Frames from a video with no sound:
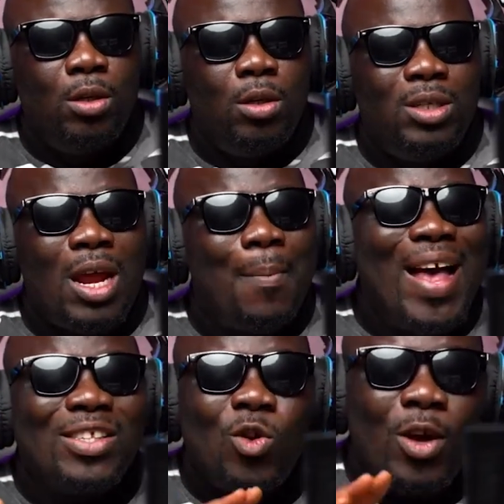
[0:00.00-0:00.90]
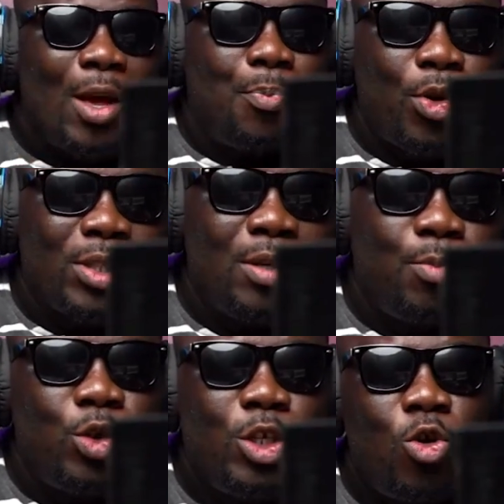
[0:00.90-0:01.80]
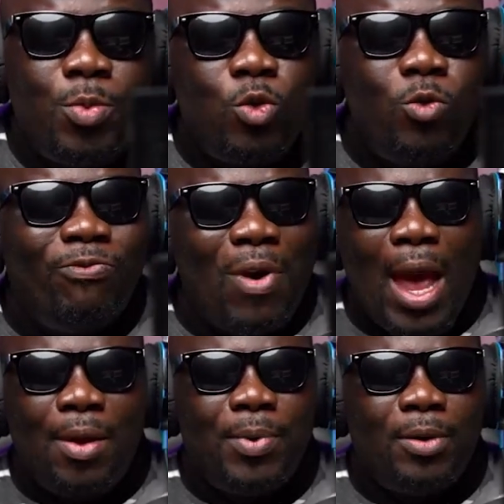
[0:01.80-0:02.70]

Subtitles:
That man's not possible. You know, be good vibe.